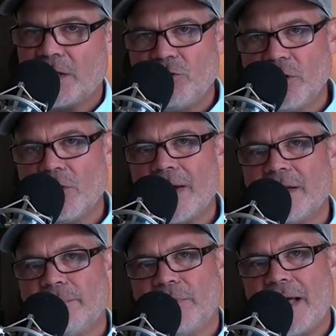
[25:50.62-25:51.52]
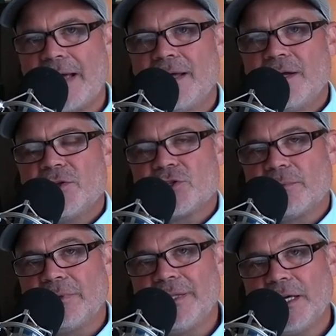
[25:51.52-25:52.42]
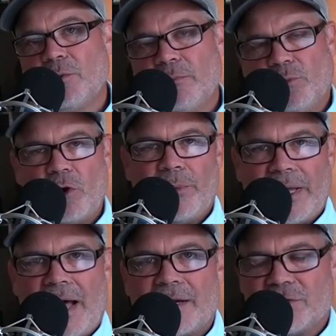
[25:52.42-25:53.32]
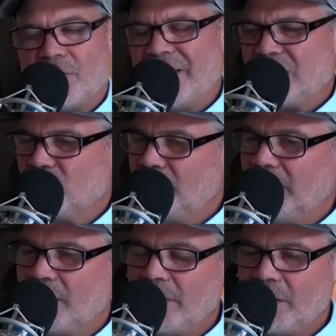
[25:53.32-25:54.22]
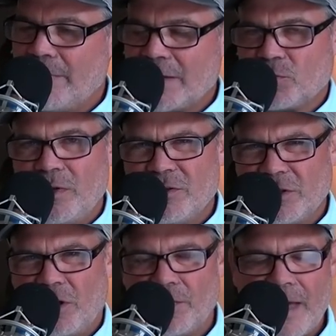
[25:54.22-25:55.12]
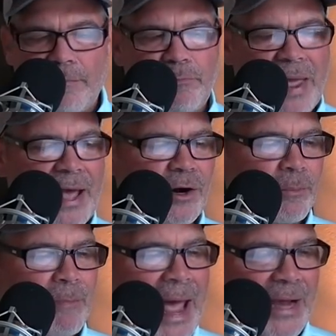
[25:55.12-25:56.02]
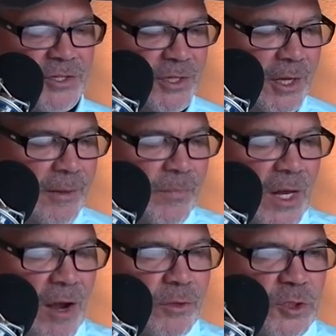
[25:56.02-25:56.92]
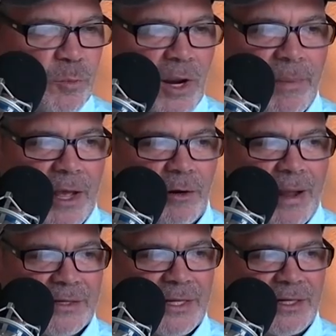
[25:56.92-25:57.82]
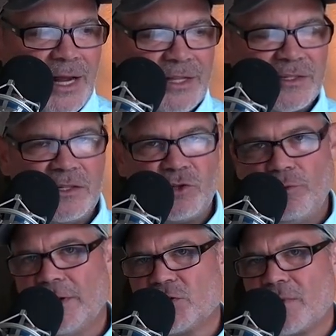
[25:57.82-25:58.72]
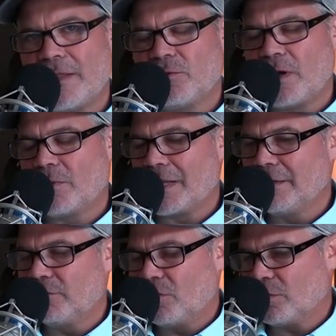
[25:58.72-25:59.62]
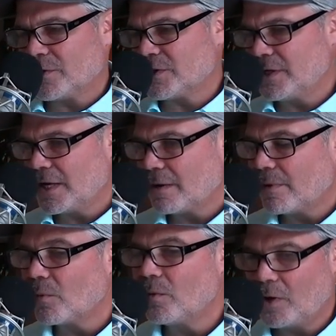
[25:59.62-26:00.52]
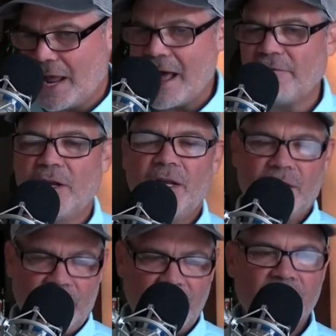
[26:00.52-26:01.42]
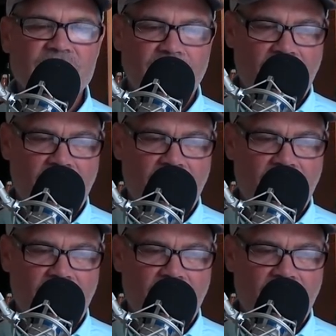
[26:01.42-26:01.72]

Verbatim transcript: then you can go ahead and apply some liquid propiconazole. That's really going to be the best. We used to call that Banner Max, and I would spray Banner Max. I did not see too much red thread when I lived in Northwest Indiana, but we would have some